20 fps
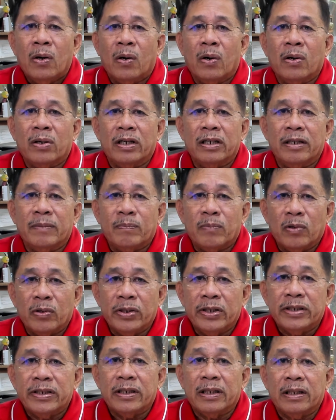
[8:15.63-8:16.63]
or an
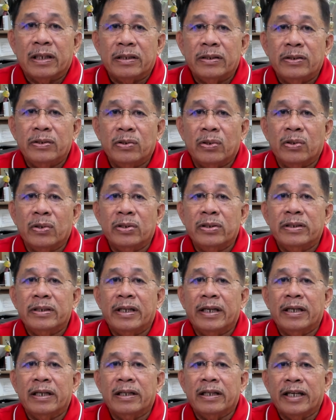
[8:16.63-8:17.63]
employee shall not join
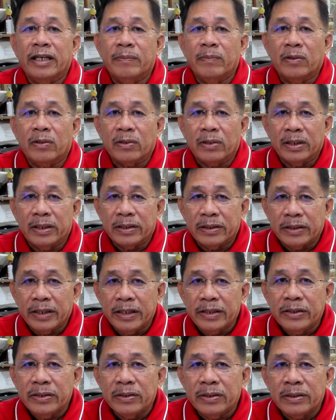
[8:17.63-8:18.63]
a labor
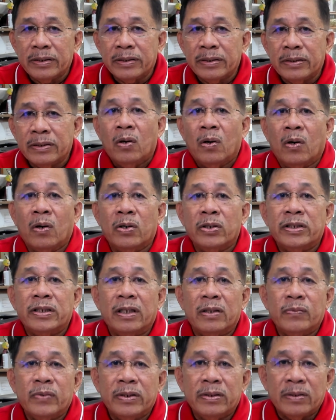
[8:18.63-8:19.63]
organization or
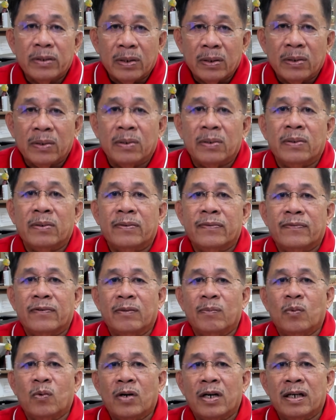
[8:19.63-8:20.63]
shall withdraw
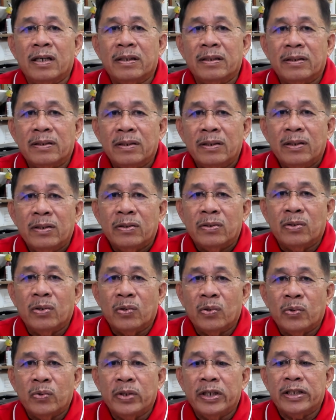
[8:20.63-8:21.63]
from one
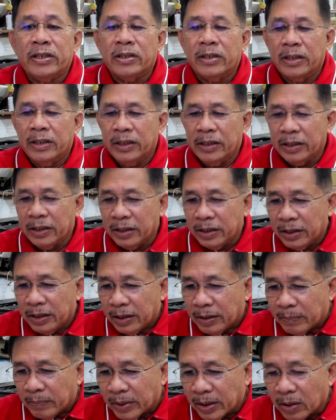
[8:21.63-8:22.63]
to which he
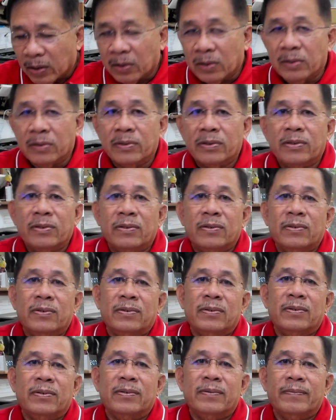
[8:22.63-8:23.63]

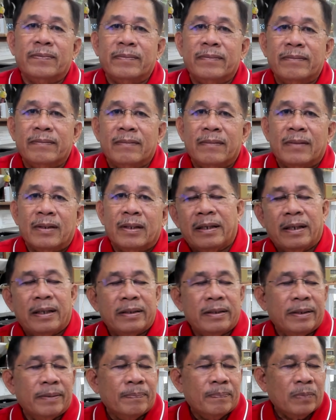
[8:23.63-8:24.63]
belongs.
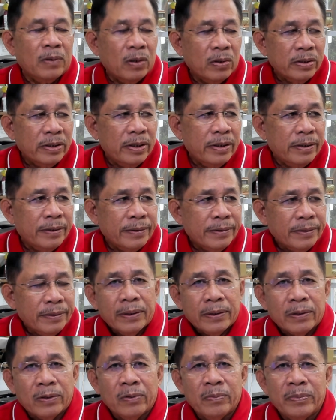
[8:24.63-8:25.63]
An employer
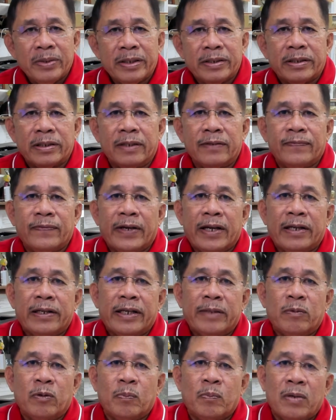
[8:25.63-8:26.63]
commits unfair
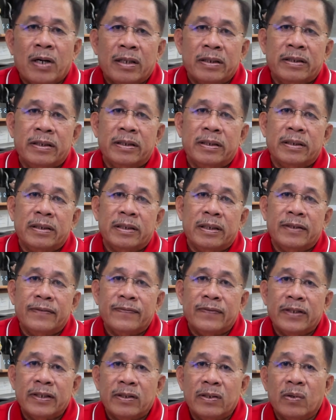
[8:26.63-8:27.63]
labor practice if
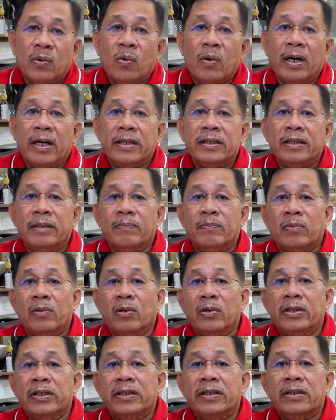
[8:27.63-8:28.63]
it requires
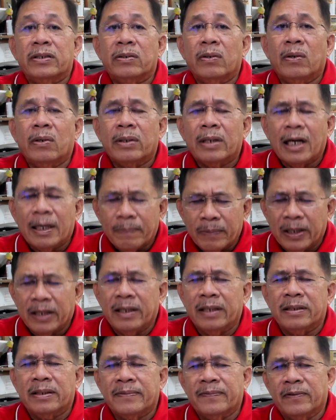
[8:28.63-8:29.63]
employees or
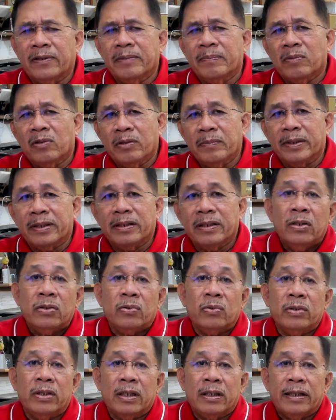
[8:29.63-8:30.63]
applicants for employment
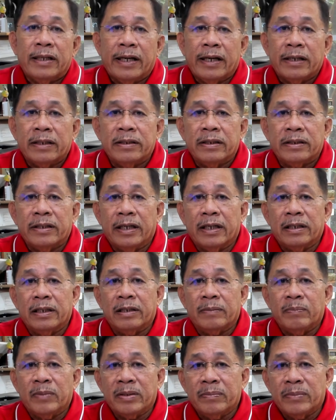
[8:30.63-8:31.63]
to declare that they are
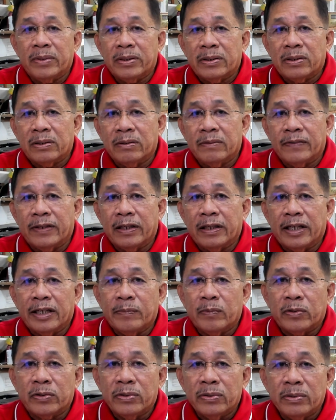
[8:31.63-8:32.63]
not members of a
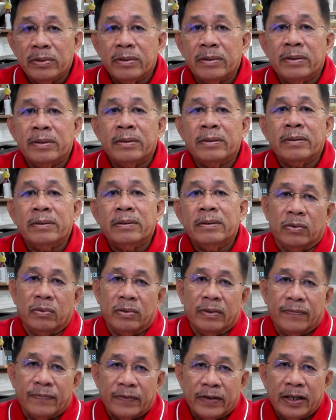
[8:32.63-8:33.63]
labor union, to
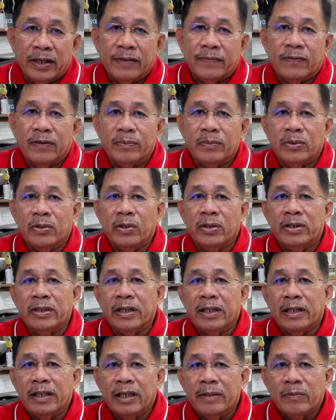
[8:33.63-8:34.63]
refrain from joining
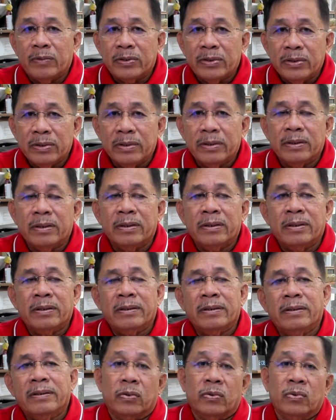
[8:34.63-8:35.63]
a labor union,
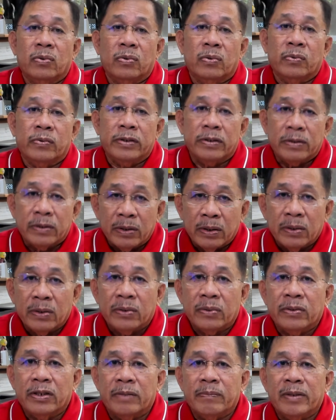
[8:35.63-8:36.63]
to
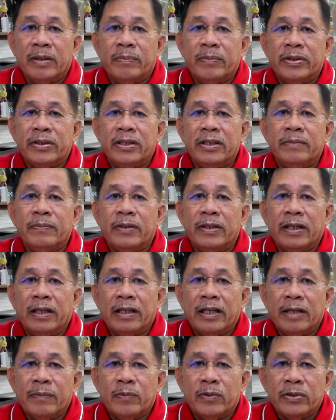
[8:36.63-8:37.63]
withdraw their membership in a
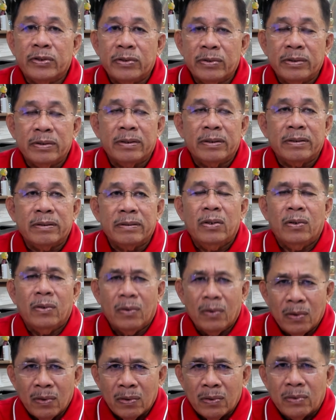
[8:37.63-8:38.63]
labor union,
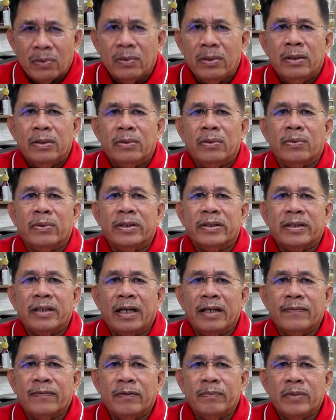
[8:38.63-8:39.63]
or to
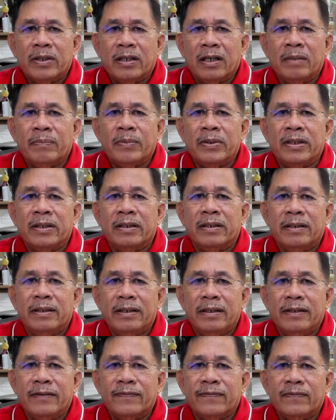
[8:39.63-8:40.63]
resign from the company
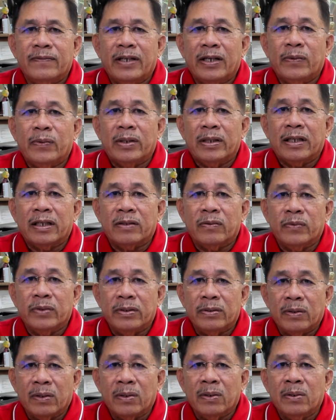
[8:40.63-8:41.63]
if they will not
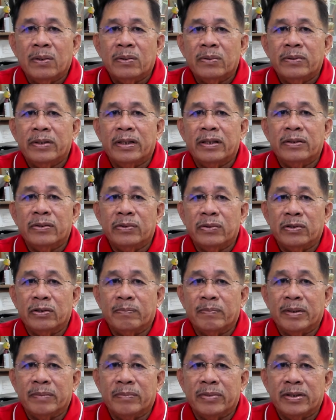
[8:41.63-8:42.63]
withdraw their
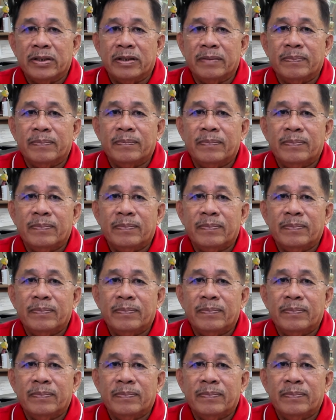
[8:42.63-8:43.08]
union membership.